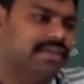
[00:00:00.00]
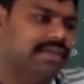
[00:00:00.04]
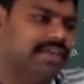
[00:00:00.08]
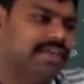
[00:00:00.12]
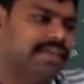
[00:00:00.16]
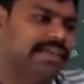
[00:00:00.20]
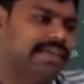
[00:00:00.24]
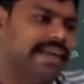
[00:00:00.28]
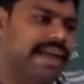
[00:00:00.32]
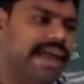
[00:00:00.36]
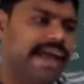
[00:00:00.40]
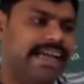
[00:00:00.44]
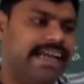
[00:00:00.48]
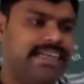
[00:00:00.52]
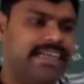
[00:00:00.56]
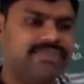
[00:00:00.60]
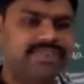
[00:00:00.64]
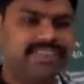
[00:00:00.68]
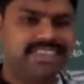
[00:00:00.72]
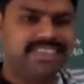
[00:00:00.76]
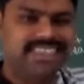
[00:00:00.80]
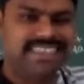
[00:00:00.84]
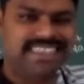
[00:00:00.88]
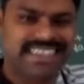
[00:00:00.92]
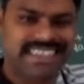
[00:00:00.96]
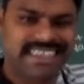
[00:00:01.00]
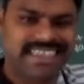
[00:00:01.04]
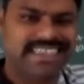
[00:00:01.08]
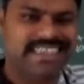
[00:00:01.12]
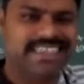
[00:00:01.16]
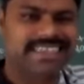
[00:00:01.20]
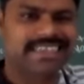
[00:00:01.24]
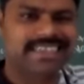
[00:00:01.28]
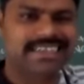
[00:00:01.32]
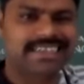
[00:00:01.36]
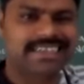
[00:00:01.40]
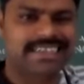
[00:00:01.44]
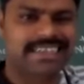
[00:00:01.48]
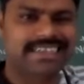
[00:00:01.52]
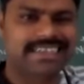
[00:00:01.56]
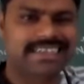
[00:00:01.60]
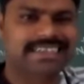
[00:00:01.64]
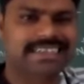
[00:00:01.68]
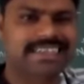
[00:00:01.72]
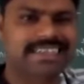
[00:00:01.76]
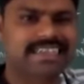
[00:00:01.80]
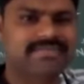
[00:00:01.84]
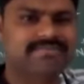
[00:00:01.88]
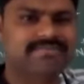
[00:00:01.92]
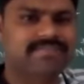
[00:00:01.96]
interact with skin. The
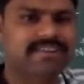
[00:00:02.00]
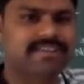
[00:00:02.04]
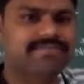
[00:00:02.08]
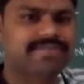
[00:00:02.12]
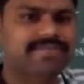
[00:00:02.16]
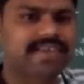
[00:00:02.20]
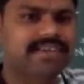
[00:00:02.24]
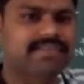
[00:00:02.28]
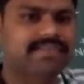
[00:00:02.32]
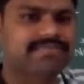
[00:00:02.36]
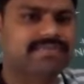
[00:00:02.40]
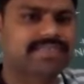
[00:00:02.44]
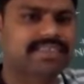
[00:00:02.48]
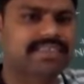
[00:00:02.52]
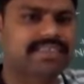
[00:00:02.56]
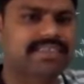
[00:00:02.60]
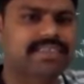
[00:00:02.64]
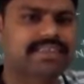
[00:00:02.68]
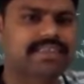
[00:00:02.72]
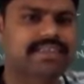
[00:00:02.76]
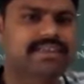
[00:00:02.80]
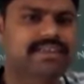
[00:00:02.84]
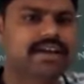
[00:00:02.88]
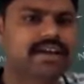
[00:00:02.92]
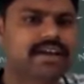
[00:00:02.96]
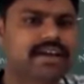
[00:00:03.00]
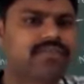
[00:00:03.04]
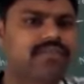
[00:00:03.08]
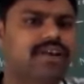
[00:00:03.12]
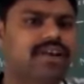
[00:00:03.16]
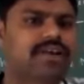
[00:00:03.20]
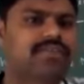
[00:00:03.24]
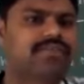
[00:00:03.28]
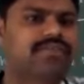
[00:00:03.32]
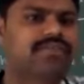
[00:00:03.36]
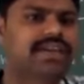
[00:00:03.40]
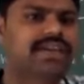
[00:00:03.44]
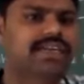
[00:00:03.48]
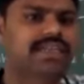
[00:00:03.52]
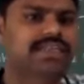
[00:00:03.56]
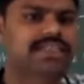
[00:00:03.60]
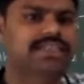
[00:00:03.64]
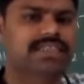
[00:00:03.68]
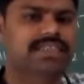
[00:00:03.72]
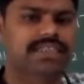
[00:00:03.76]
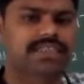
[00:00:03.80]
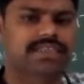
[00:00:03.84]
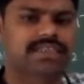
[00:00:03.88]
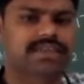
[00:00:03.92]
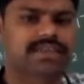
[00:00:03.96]
skin will become fluffy
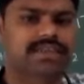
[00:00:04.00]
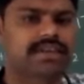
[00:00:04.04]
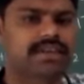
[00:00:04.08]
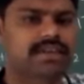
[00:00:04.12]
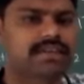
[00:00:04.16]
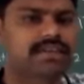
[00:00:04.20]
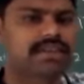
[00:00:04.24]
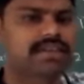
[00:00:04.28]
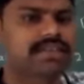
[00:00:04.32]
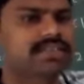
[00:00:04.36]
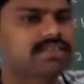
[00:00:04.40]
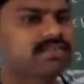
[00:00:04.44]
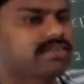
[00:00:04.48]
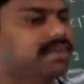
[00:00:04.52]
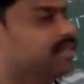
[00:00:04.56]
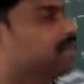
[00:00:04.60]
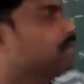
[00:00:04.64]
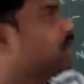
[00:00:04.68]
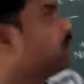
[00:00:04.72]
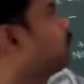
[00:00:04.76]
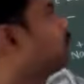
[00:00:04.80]
nature. That's why